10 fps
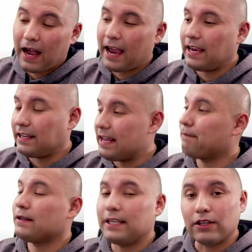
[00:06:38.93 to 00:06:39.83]
I
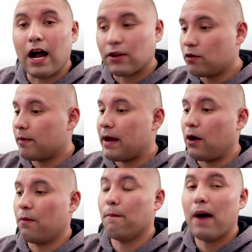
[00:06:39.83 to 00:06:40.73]
definitely did talk to him
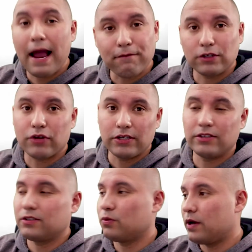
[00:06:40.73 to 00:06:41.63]
about my
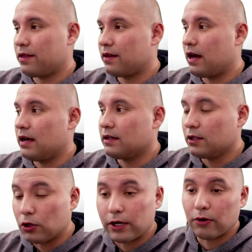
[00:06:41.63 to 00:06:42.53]
frustrations with
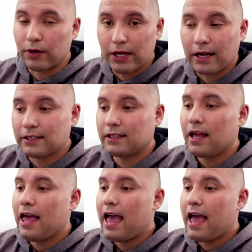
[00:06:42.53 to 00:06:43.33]
learning Redux